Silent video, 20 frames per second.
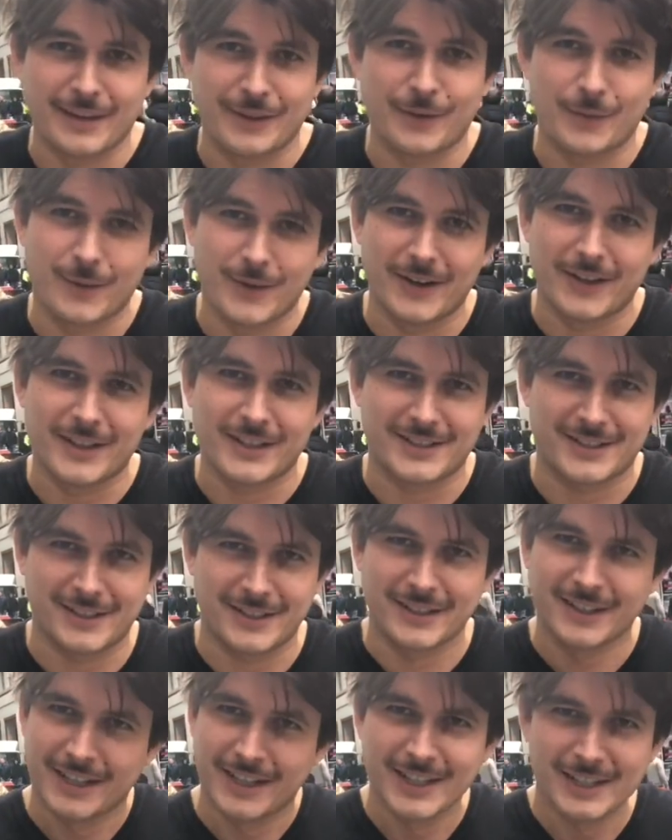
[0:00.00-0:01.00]
they were so
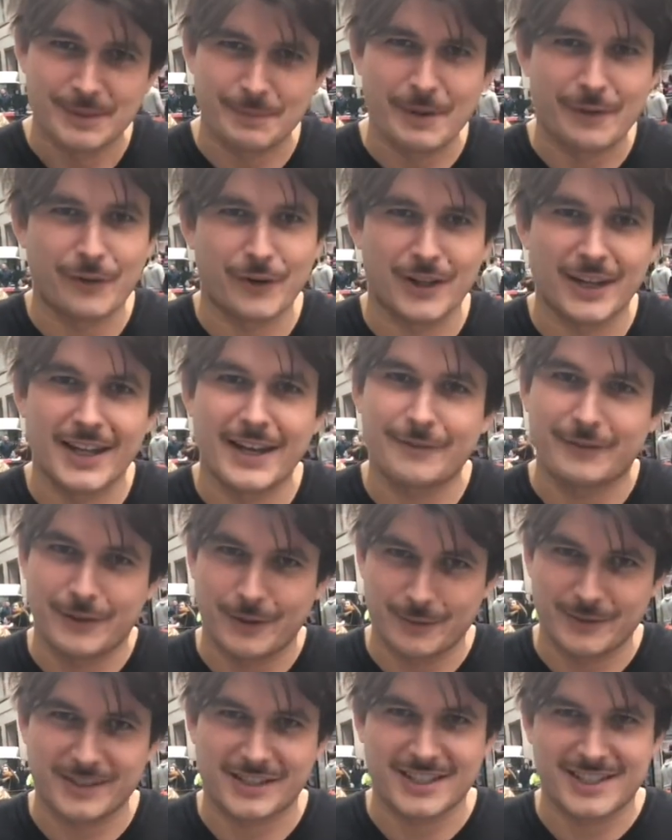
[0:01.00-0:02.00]
it's a bit of relief that it
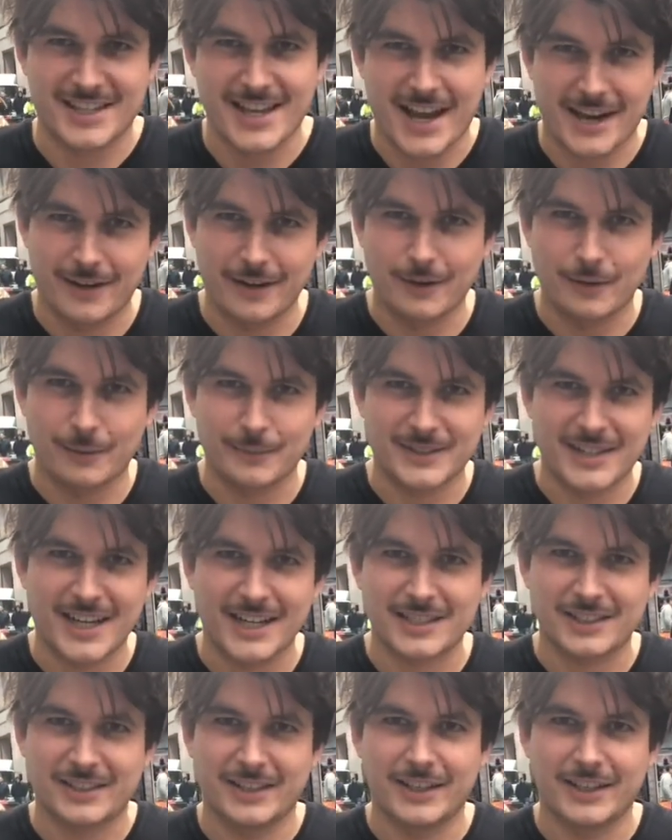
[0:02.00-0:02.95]
was just that no one was actually